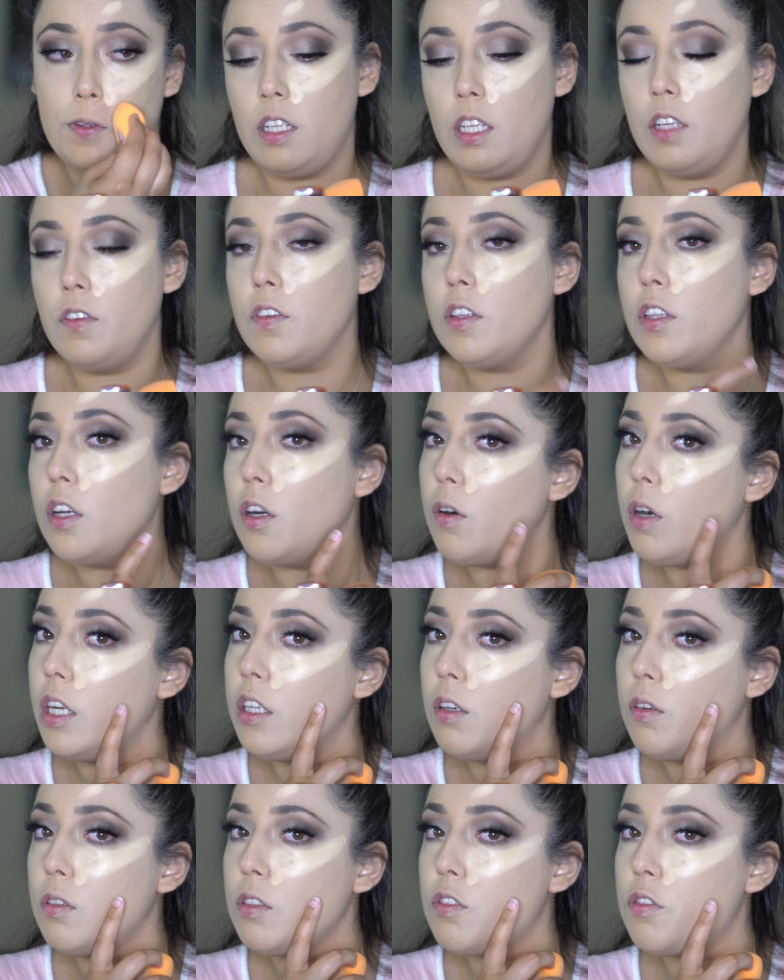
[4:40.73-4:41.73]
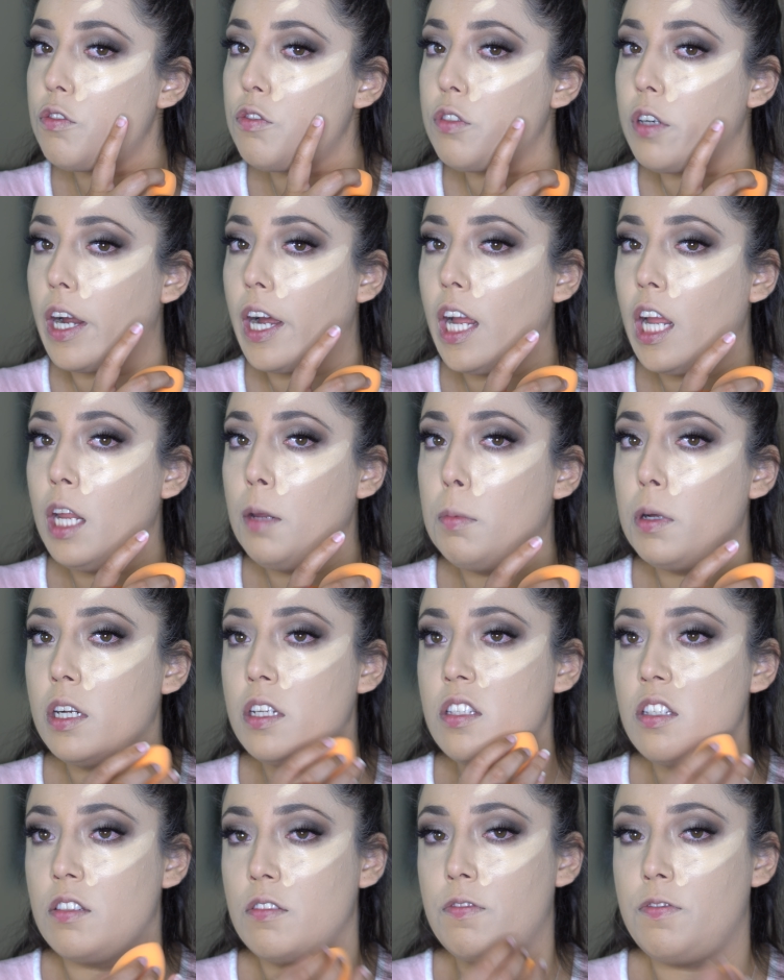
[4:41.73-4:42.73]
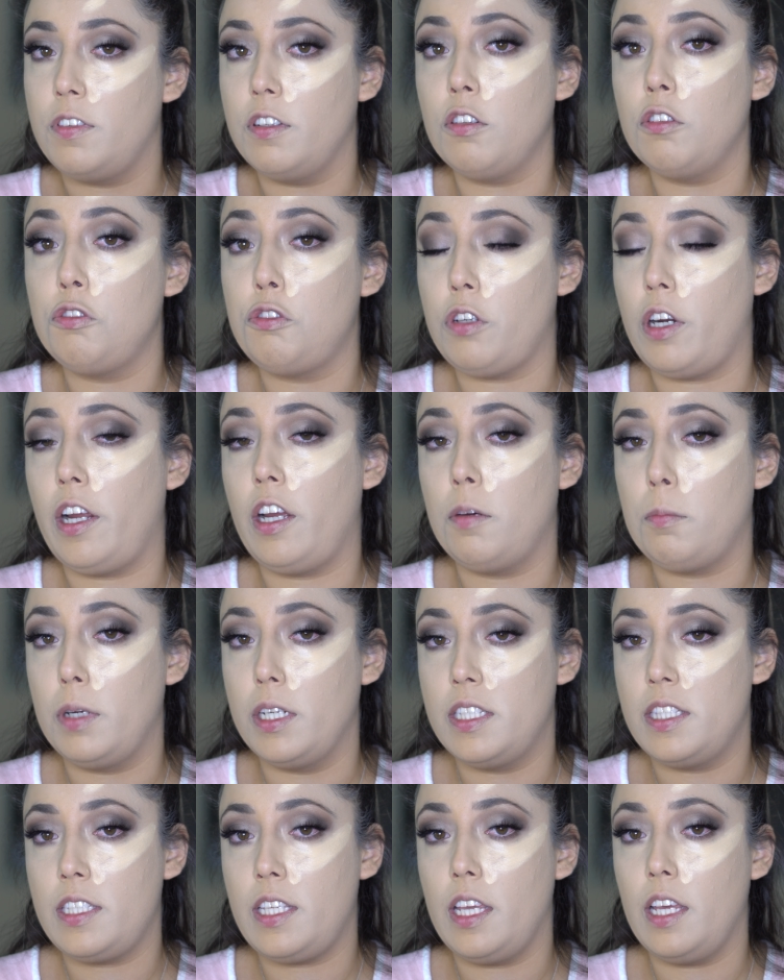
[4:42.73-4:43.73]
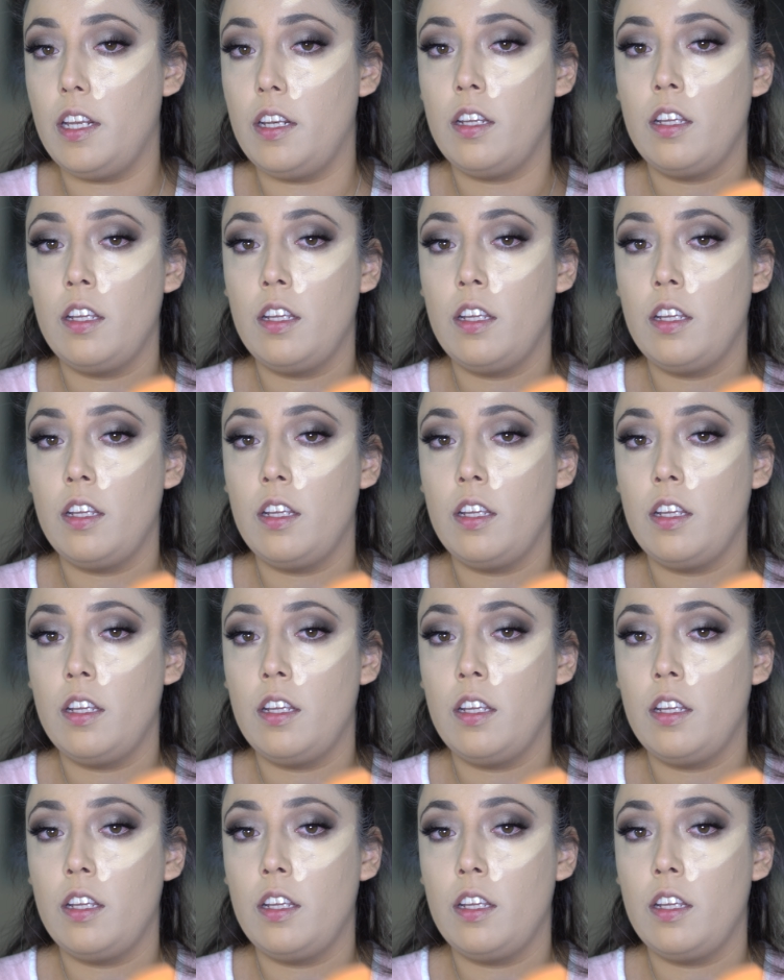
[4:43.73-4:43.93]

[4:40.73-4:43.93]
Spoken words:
Even though I know it's dry, but it doesn't feel dry on my skin.